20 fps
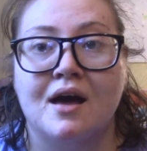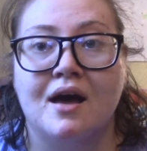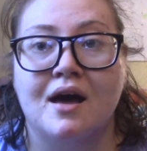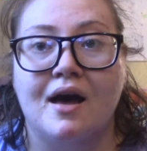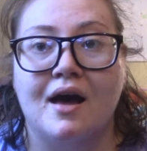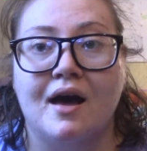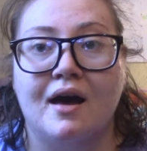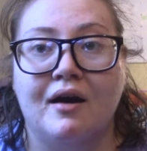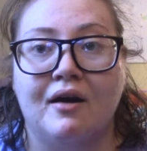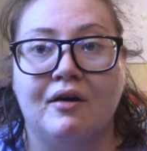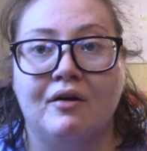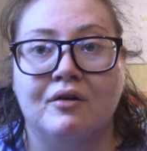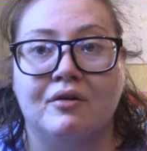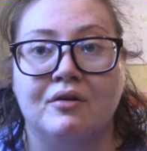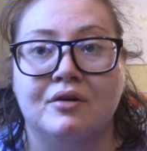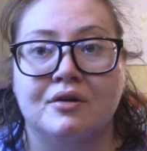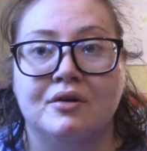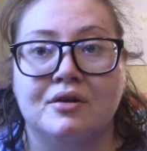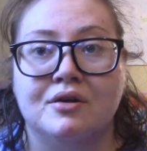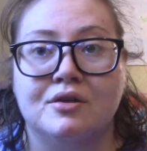Hell,
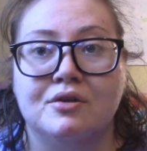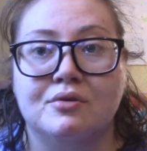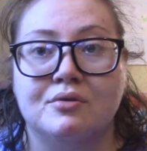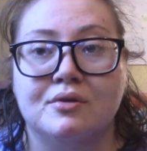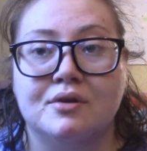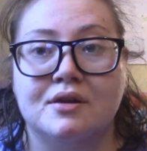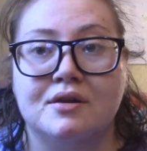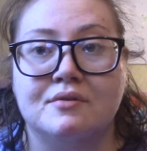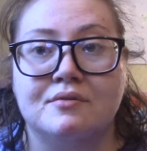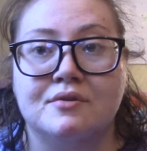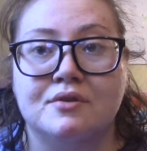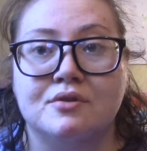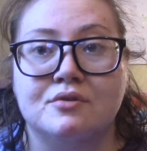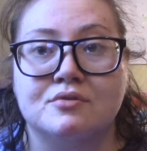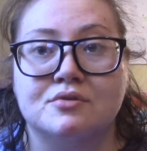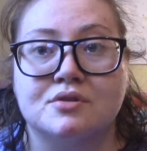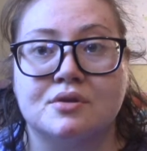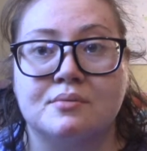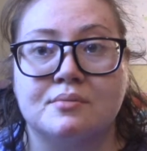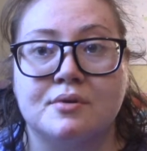you can even
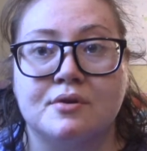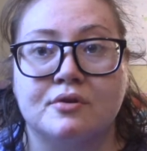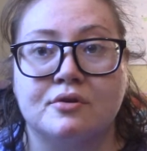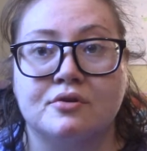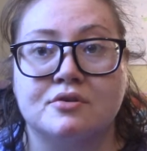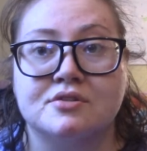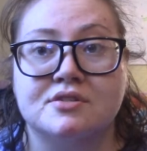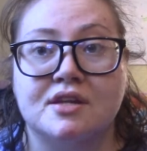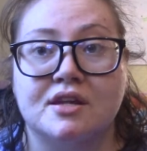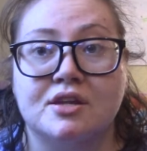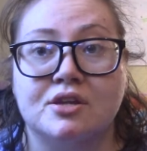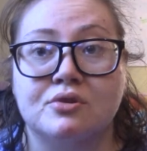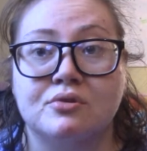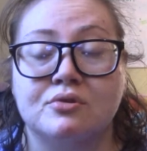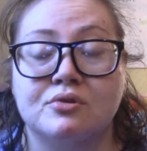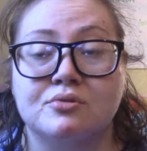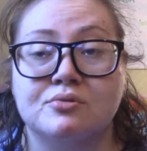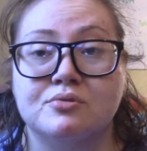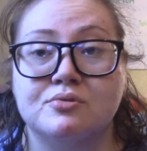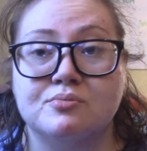use computers and you
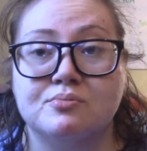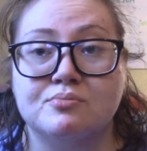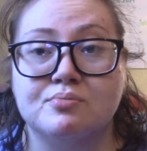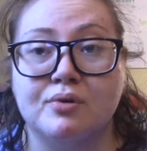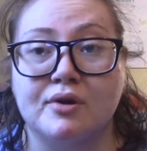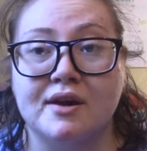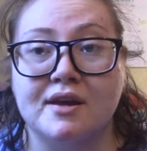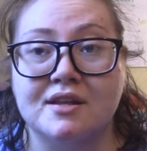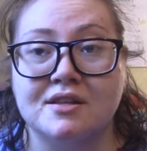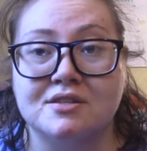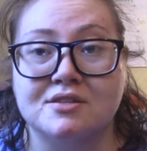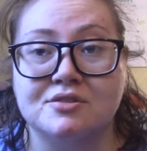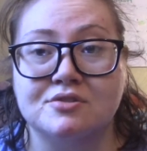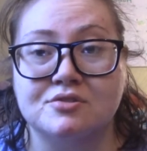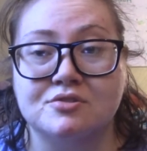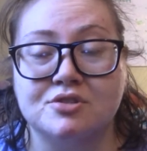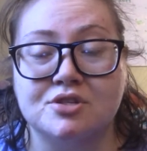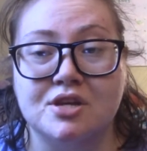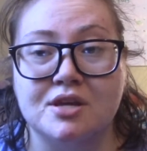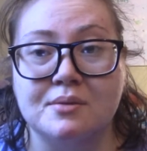can print
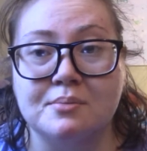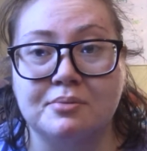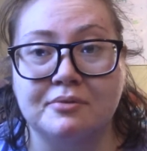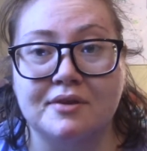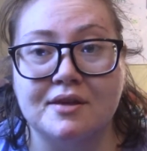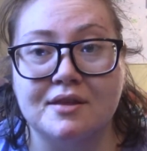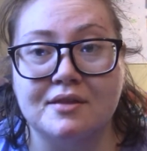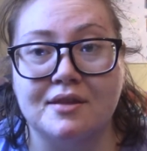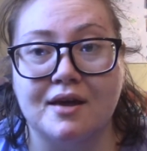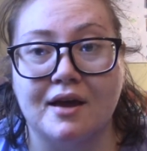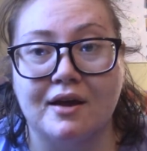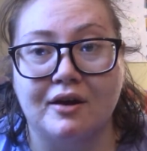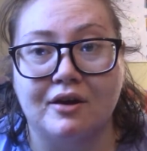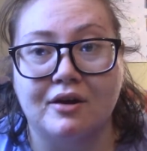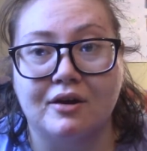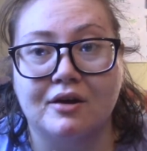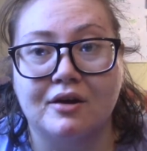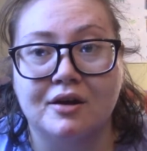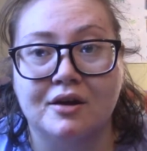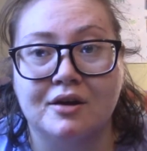cheaply there.